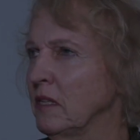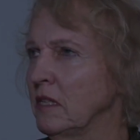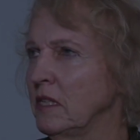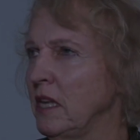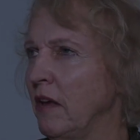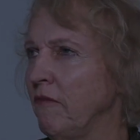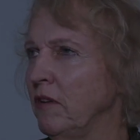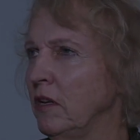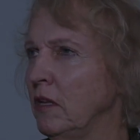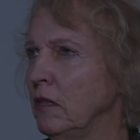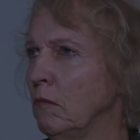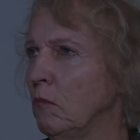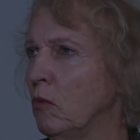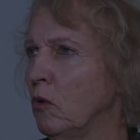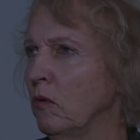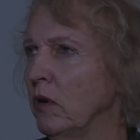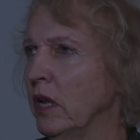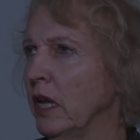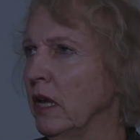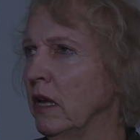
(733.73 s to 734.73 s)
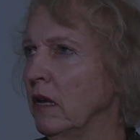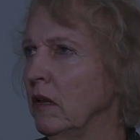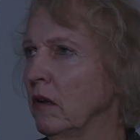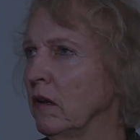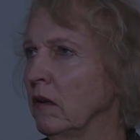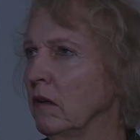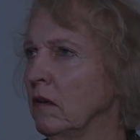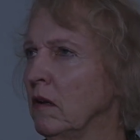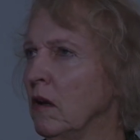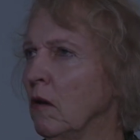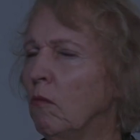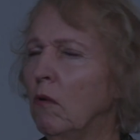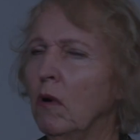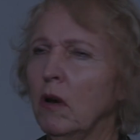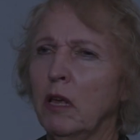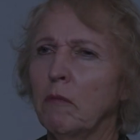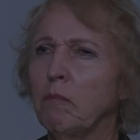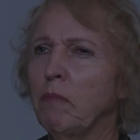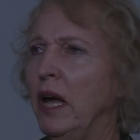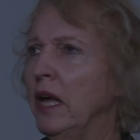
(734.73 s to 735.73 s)
seven in the morning, you know, mm.
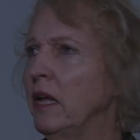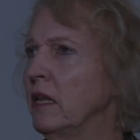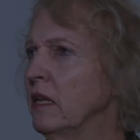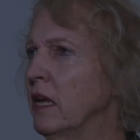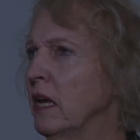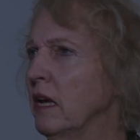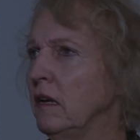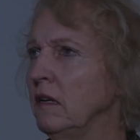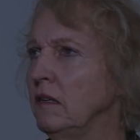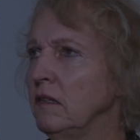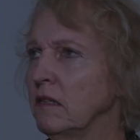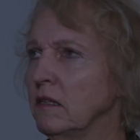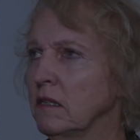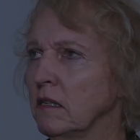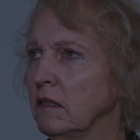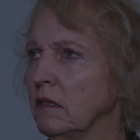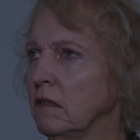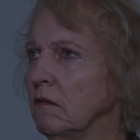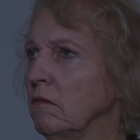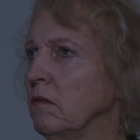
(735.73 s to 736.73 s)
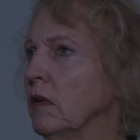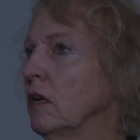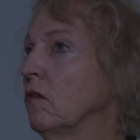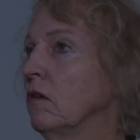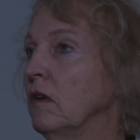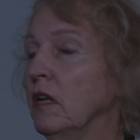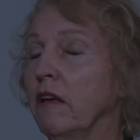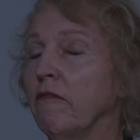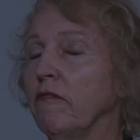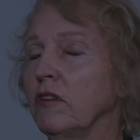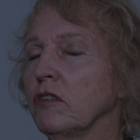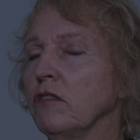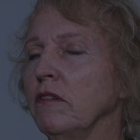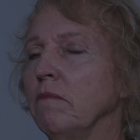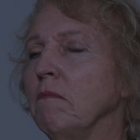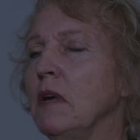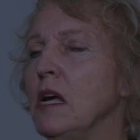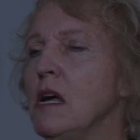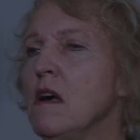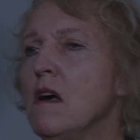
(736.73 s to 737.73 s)
wanting painkillers and we mm. couldn't give it to
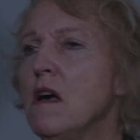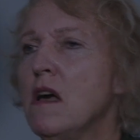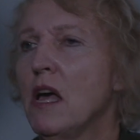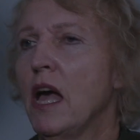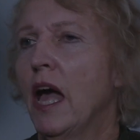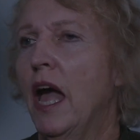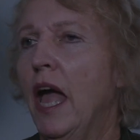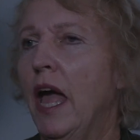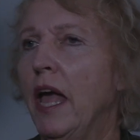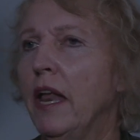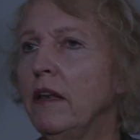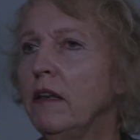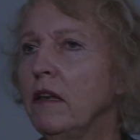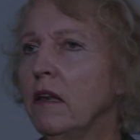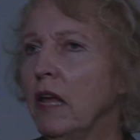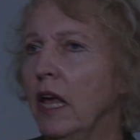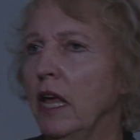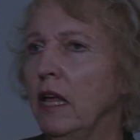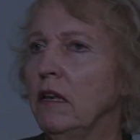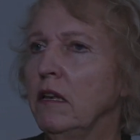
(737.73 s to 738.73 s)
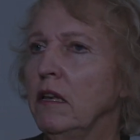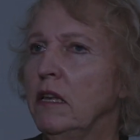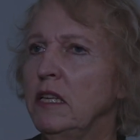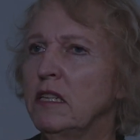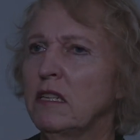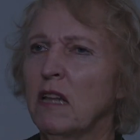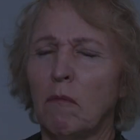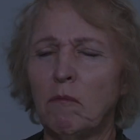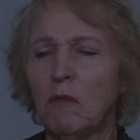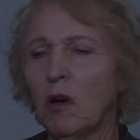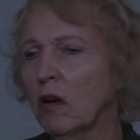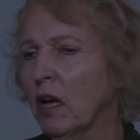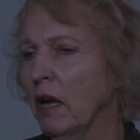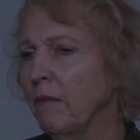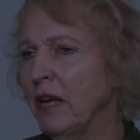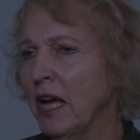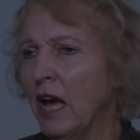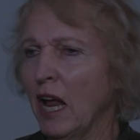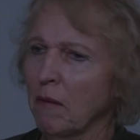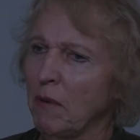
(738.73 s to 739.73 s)
him. Yeah. And, and he said, I'm not
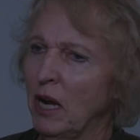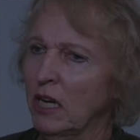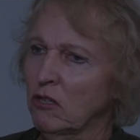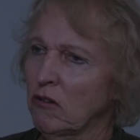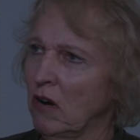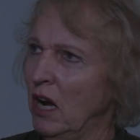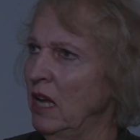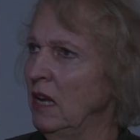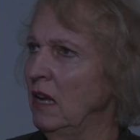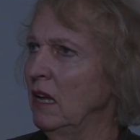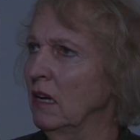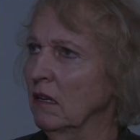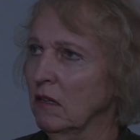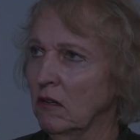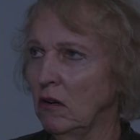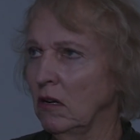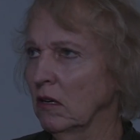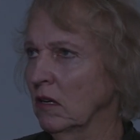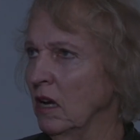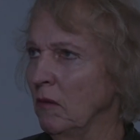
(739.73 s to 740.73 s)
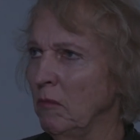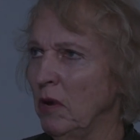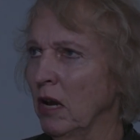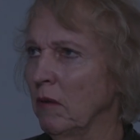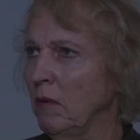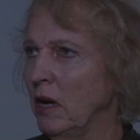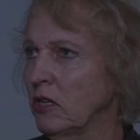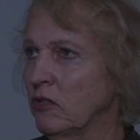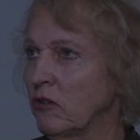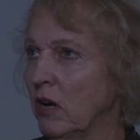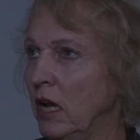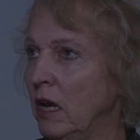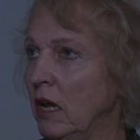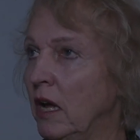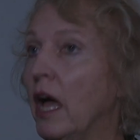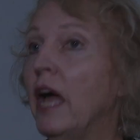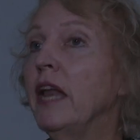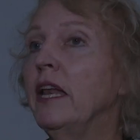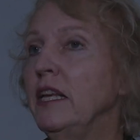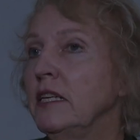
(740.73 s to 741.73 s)
coming out of my trailer, I can't come out of my
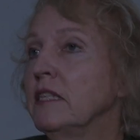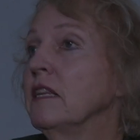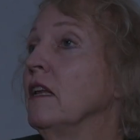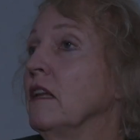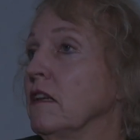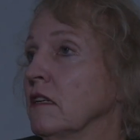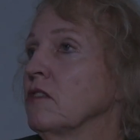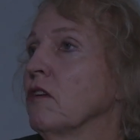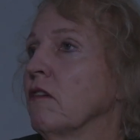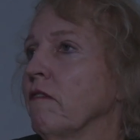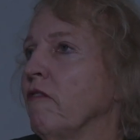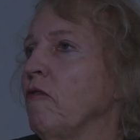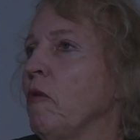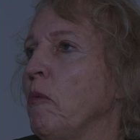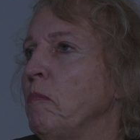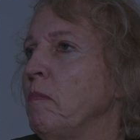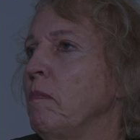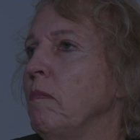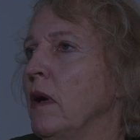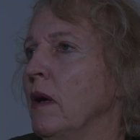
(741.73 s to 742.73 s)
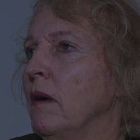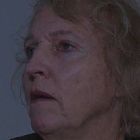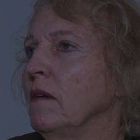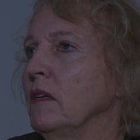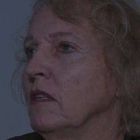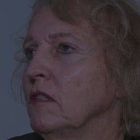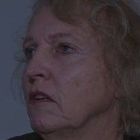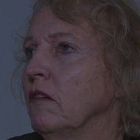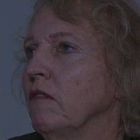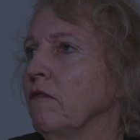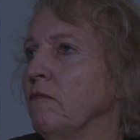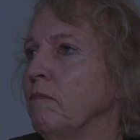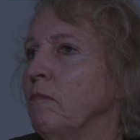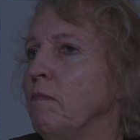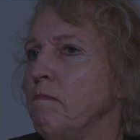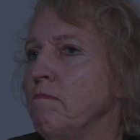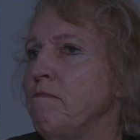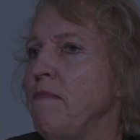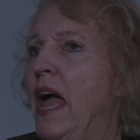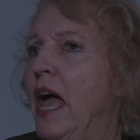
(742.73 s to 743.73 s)
trailer. And he's in a sort of, a, a sort of
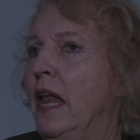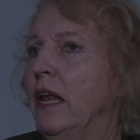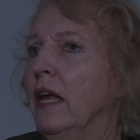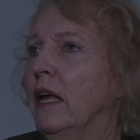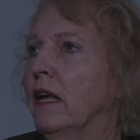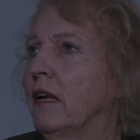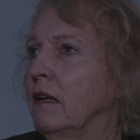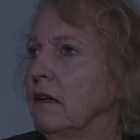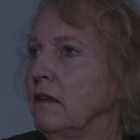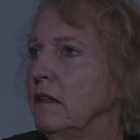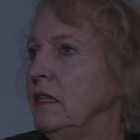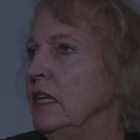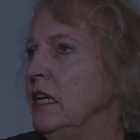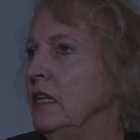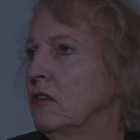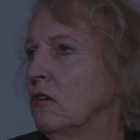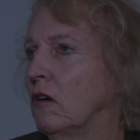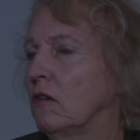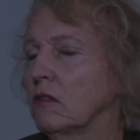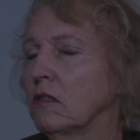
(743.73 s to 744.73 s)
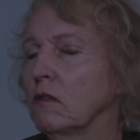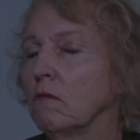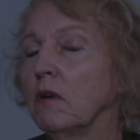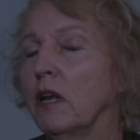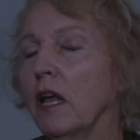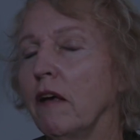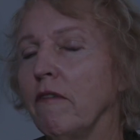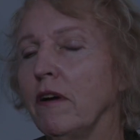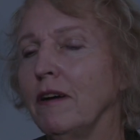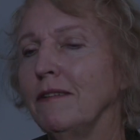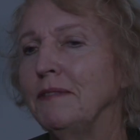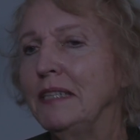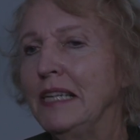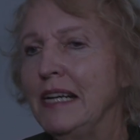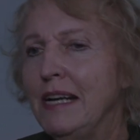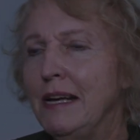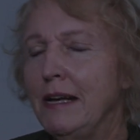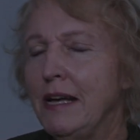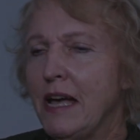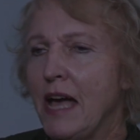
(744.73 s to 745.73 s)
panic detox or whatever.
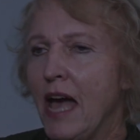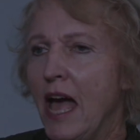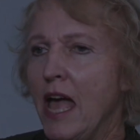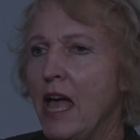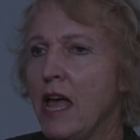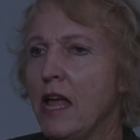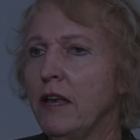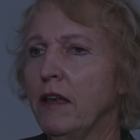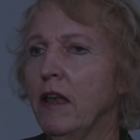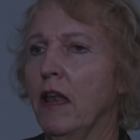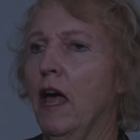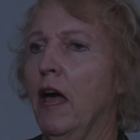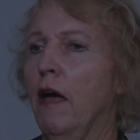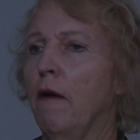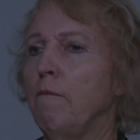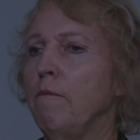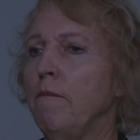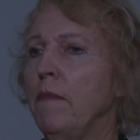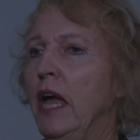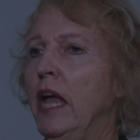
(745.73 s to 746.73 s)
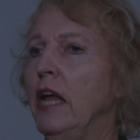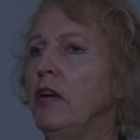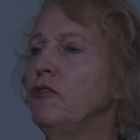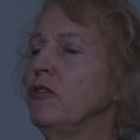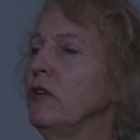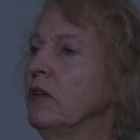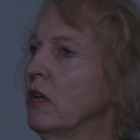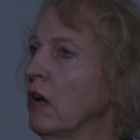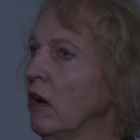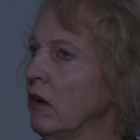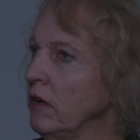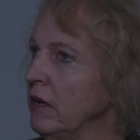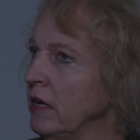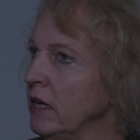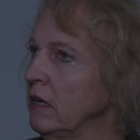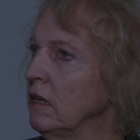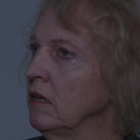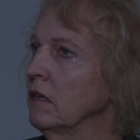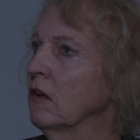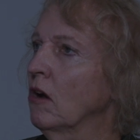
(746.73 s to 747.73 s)
Mm. And um, Andrew would go
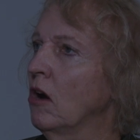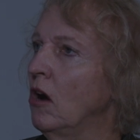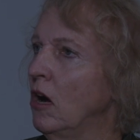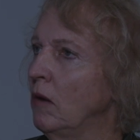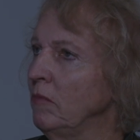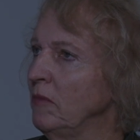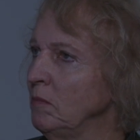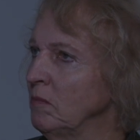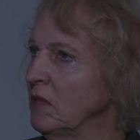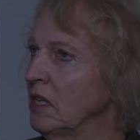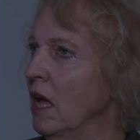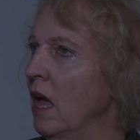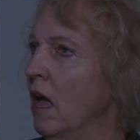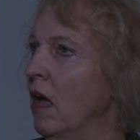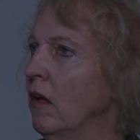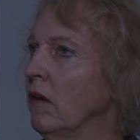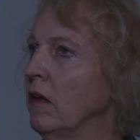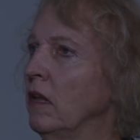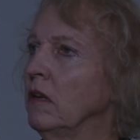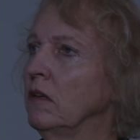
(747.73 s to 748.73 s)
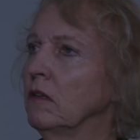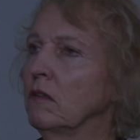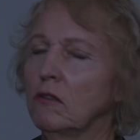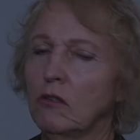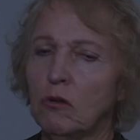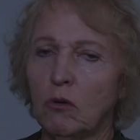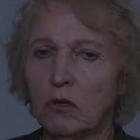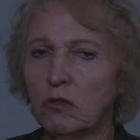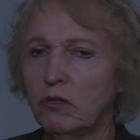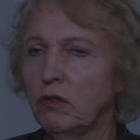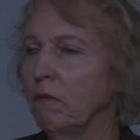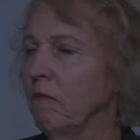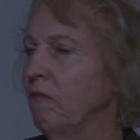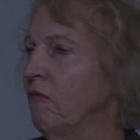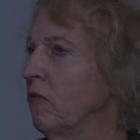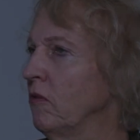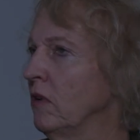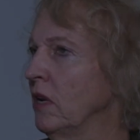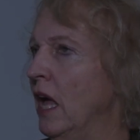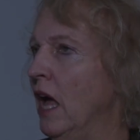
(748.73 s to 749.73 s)
in and calm him down and talk to him
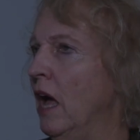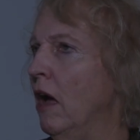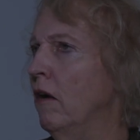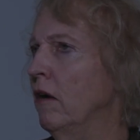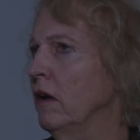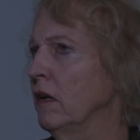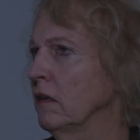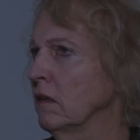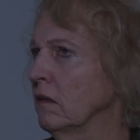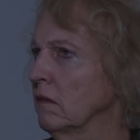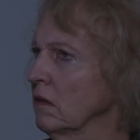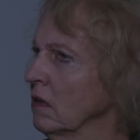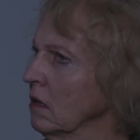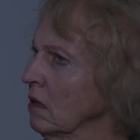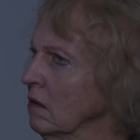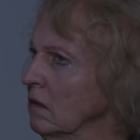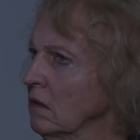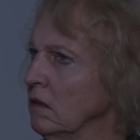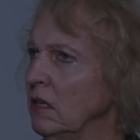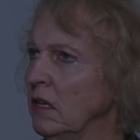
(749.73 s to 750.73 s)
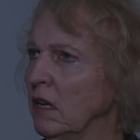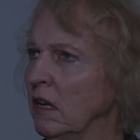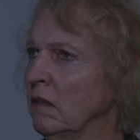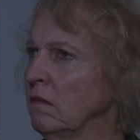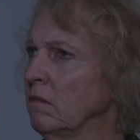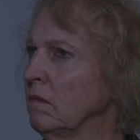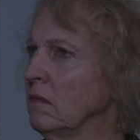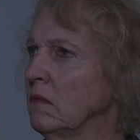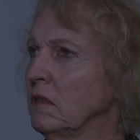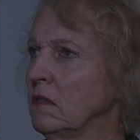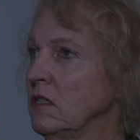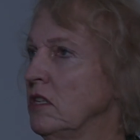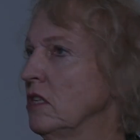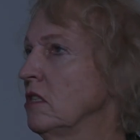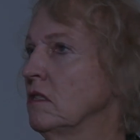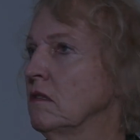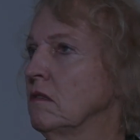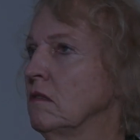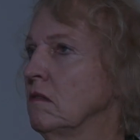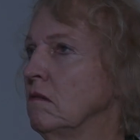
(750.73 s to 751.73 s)
for an hour and, mm. you know, mm.
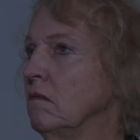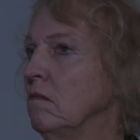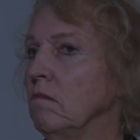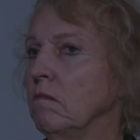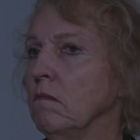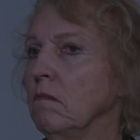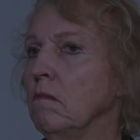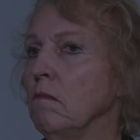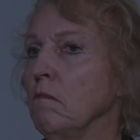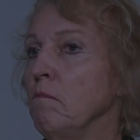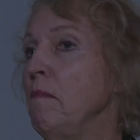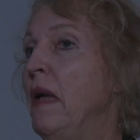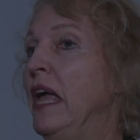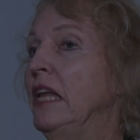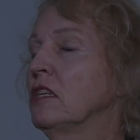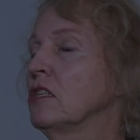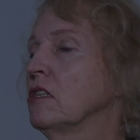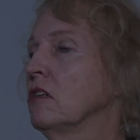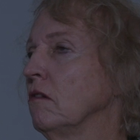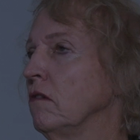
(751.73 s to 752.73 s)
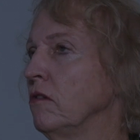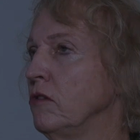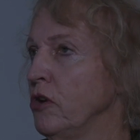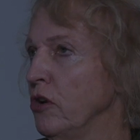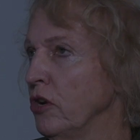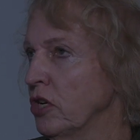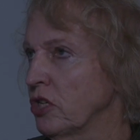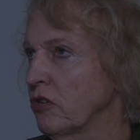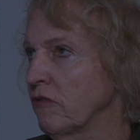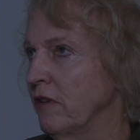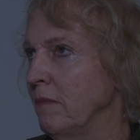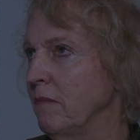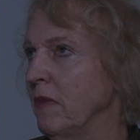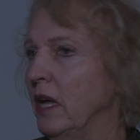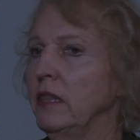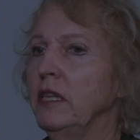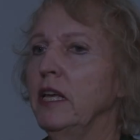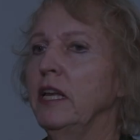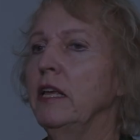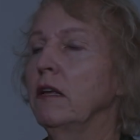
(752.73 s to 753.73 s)
just mentor and nurture him.
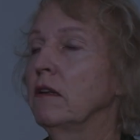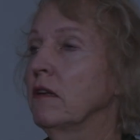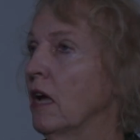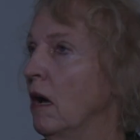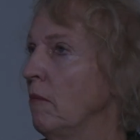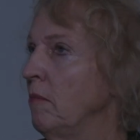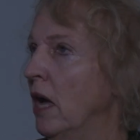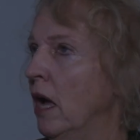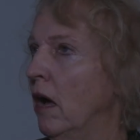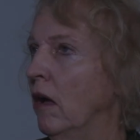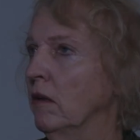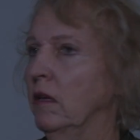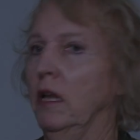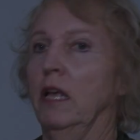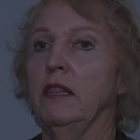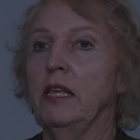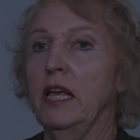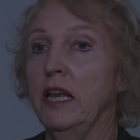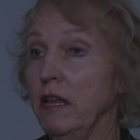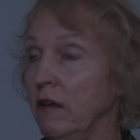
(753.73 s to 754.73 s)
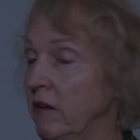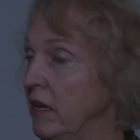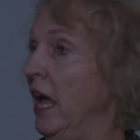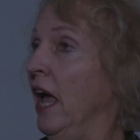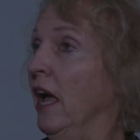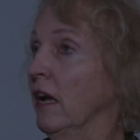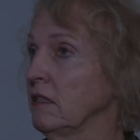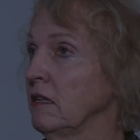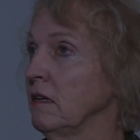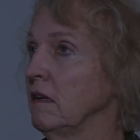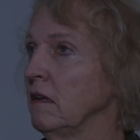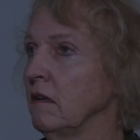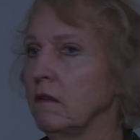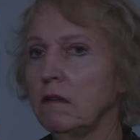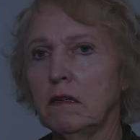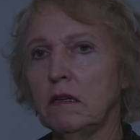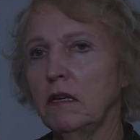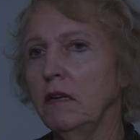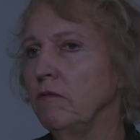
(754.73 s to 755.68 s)
And mm. then he'd mm. come out and then he'd act. Mm.